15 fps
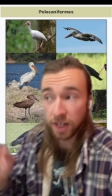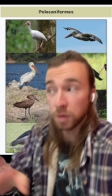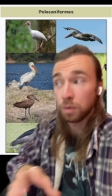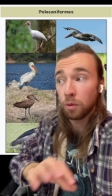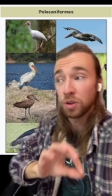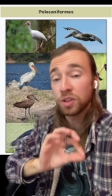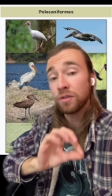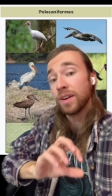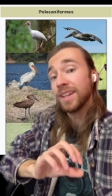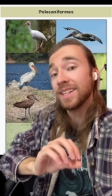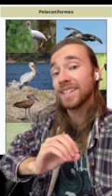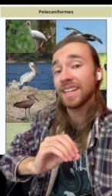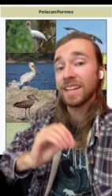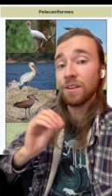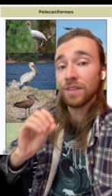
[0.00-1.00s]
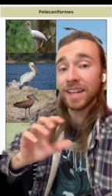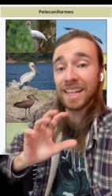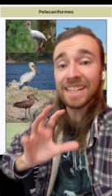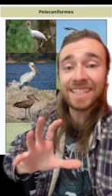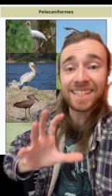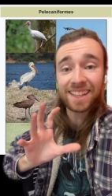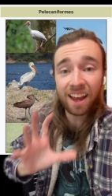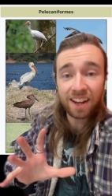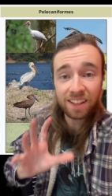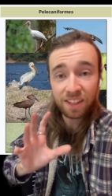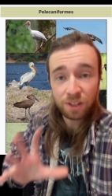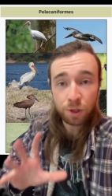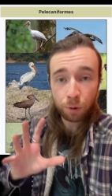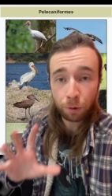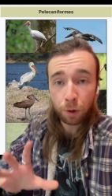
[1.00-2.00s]
But what's funny is that even inside
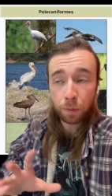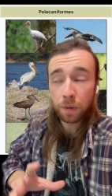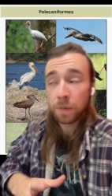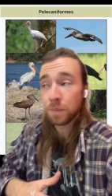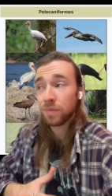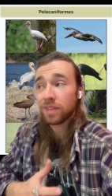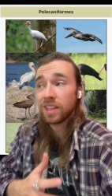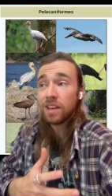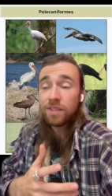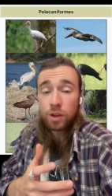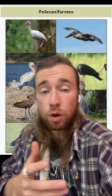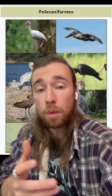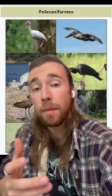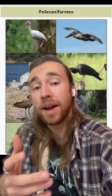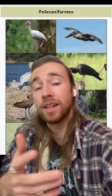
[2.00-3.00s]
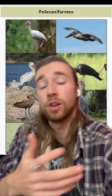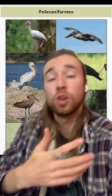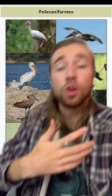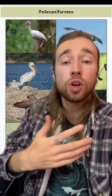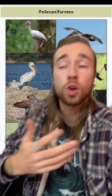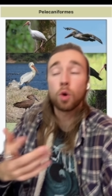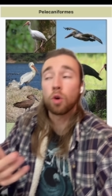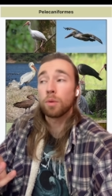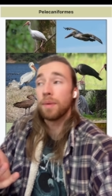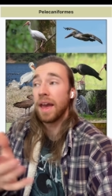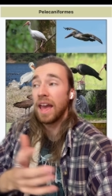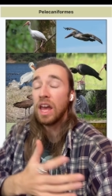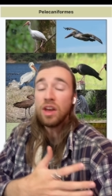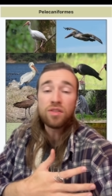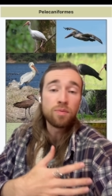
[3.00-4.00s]
this group, even though it might look or
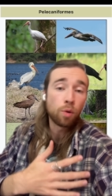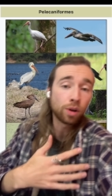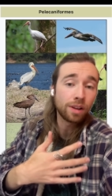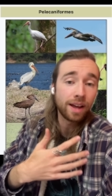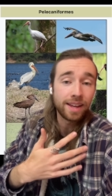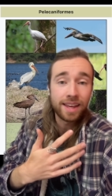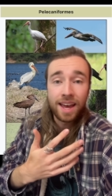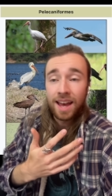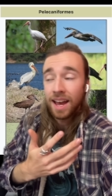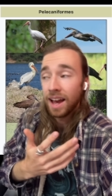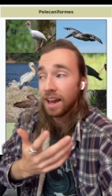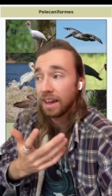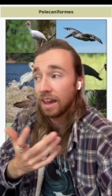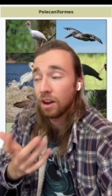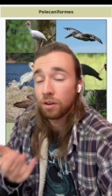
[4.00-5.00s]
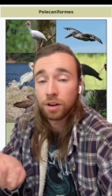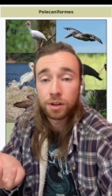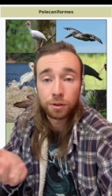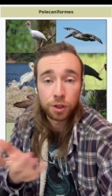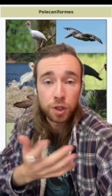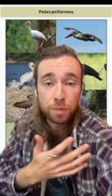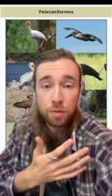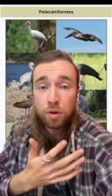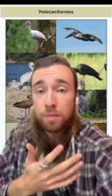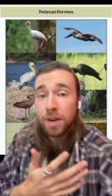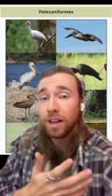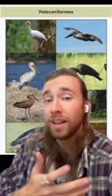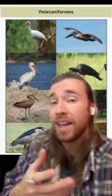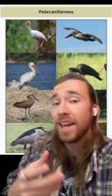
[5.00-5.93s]
behave more like a heron or a spoonbill,